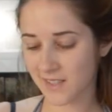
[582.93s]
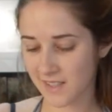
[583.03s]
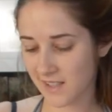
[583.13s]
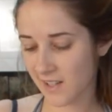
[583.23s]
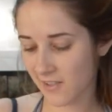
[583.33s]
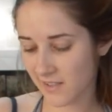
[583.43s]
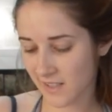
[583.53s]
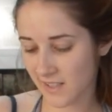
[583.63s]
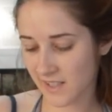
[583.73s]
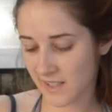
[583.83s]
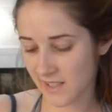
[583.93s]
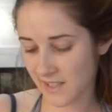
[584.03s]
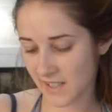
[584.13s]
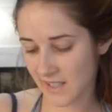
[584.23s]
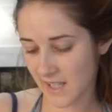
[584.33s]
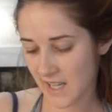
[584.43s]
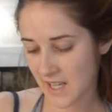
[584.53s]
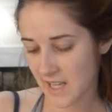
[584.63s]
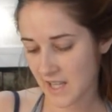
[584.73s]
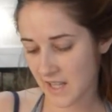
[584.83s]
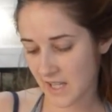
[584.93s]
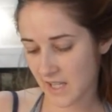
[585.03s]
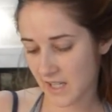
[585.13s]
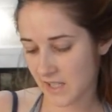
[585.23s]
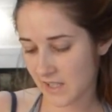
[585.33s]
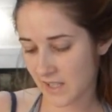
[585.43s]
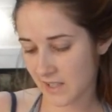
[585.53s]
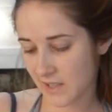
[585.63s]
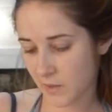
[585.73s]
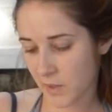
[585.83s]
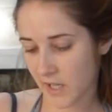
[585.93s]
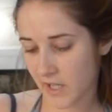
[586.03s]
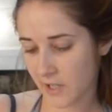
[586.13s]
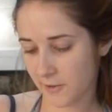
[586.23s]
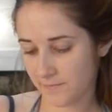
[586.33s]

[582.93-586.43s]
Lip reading: So this is the easiest part.